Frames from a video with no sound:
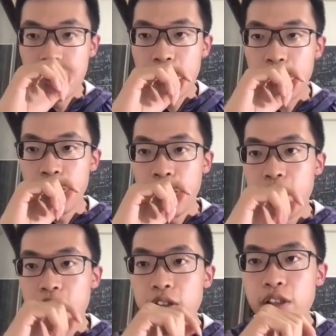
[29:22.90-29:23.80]
So
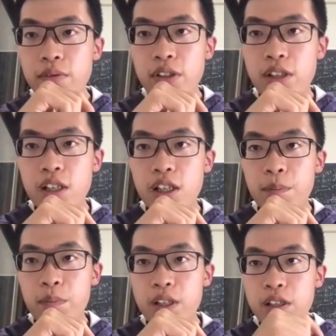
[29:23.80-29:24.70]
in terms of
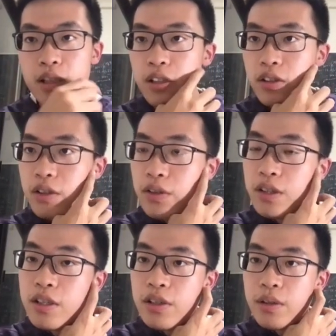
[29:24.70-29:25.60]

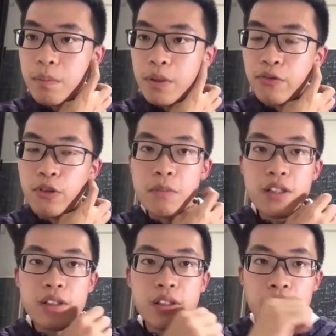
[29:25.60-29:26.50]
this
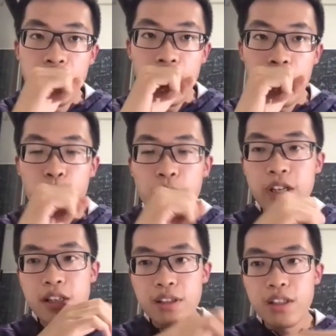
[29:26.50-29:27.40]
performance, we can
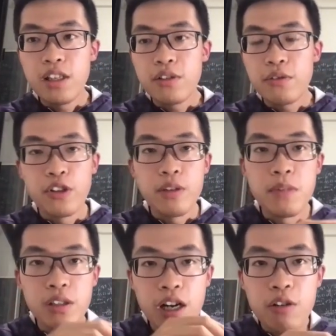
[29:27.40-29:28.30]
see for the
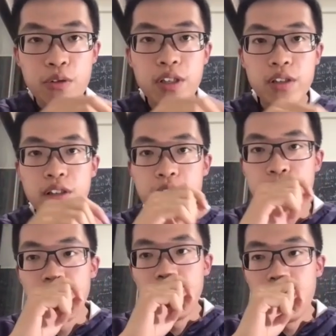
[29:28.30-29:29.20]
Monte search
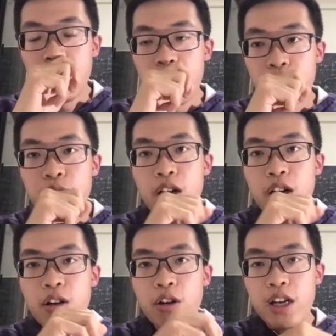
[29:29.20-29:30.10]

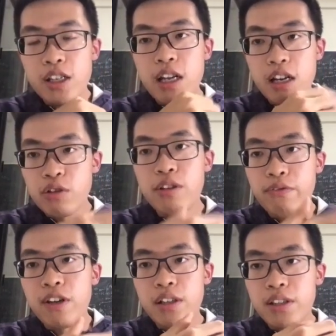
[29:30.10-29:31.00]
QAOA, it's actually
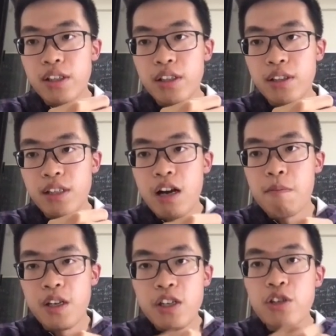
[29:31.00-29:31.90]
fixing some
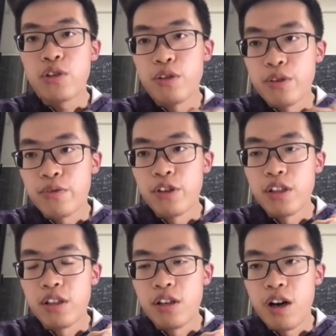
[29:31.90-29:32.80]
issues for
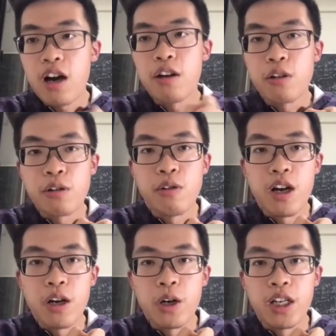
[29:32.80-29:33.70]
the IO
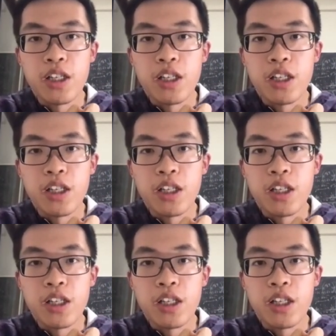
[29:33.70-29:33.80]
QAOA.